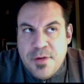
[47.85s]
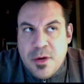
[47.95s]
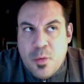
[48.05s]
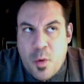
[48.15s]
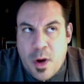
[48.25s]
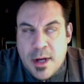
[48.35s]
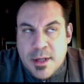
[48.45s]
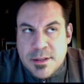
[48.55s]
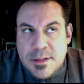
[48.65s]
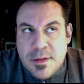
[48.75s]

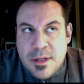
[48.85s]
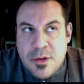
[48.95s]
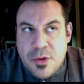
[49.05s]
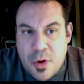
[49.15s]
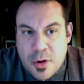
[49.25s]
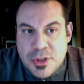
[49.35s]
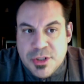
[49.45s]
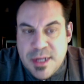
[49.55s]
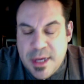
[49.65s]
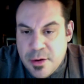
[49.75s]
was the
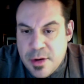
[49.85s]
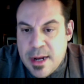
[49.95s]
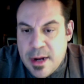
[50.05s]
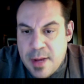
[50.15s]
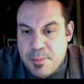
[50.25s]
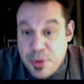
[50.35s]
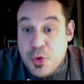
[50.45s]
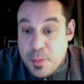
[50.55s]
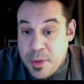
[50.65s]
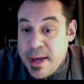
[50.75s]
largest pure
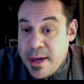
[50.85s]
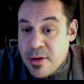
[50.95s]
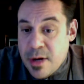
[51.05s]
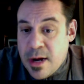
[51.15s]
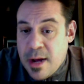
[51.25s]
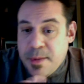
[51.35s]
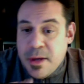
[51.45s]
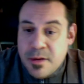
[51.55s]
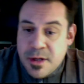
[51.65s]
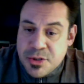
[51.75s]
play internet IPO
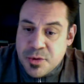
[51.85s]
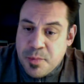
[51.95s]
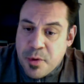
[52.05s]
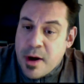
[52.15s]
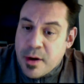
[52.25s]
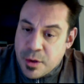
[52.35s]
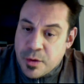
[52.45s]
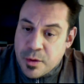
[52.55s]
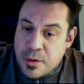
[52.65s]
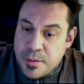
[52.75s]
in history prior to Google.